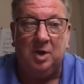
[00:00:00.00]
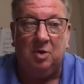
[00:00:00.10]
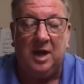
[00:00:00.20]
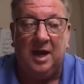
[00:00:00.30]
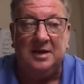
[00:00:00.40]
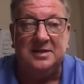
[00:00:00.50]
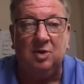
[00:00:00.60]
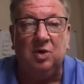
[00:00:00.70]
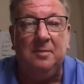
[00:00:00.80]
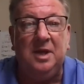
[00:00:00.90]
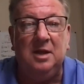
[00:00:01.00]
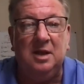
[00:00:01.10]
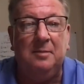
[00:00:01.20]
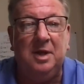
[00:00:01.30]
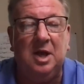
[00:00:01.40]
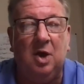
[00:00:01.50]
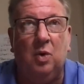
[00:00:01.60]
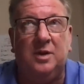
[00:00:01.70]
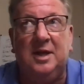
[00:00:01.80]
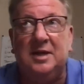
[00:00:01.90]
Okay, so let me go
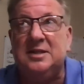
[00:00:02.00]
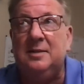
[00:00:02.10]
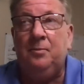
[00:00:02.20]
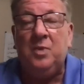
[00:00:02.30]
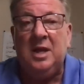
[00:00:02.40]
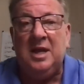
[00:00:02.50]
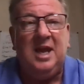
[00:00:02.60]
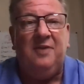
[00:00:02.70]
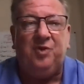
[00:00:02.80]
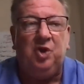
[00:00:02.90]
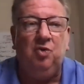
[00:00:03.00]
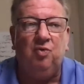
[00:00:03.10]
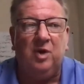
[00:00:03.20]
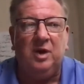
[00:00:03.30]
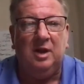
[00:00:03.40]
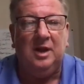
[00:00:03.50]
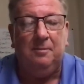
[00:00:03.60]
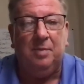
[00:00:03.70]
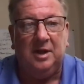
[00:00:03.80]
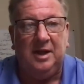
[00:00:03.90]
with this. If you really
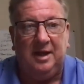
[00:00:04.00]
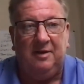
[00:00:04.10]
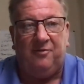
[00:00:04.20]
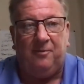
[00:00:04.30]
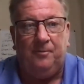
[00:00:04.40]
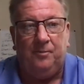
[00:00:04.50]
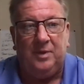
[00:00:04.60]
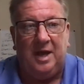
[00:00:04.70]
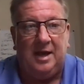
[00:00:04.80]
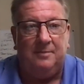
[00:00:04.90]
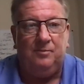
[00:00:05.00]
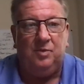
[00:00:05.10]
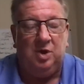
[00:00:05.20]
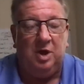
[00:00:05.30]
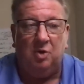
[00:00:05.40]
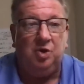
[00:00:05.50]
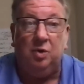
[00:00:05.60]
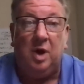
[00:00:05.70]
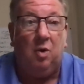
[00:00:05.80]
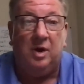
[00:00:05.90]
believe that you
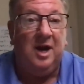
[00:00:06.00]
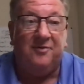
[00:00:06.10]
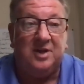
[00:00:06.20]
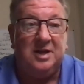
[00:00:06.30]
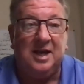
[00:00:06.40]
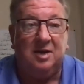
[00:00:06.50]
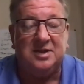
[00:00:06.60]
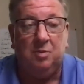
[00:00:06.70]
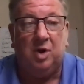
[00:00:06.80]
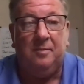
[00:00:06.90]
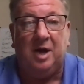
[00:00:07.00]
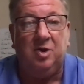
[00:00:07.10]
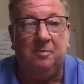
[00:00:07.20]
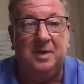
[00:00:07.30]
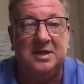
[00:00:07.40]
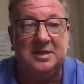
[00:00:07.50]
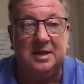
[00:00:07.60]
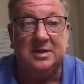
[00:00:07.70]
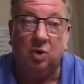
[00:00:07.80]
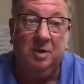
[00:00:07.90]
know enough to tell someone about your
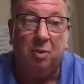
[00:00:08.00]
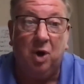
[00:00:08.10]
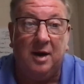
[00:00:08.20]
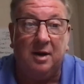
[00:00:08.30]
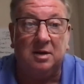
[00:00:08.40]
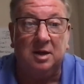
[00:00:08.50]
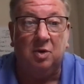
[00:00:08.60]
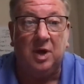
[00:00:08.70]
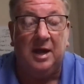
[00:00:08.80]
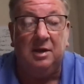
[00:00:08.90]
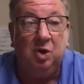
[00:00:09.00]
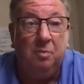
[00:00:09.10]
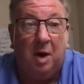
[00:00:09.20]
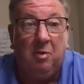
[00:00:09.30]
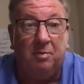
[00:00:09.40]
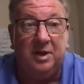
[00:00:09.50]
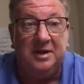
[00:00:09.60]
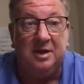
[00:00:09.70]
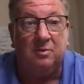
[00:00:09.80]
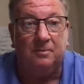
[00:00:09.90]
business or your product, okay, you probably
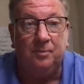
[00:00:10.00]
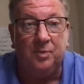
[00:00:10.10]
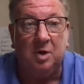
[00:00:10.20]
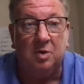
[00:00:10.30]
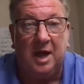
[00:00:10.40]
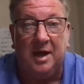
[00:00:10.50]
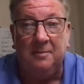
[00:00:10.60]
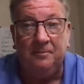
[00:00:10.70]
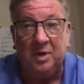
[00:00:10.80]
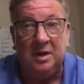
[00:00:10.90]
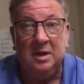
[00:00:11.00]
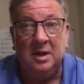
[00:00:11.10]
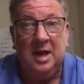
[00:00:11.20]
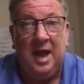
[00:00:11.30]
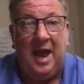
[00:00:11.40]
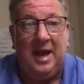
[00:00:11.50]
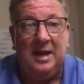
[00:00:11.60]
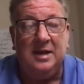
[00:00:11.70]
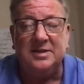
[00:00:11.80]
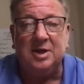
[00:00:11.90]
do, okay?
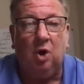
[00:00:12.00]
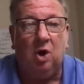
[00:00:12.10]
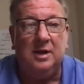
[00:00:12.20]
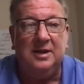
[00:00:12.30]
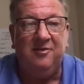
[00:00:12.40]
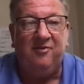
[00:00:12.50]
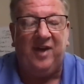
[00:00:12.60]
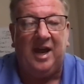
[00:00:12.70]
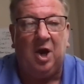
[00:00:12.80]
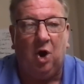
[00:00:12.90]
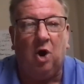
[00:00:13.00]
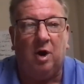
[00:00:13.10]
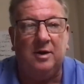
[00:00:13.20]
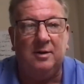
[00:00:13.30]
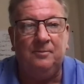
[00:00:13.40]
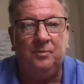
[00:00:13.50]
And it's hard to fake heart.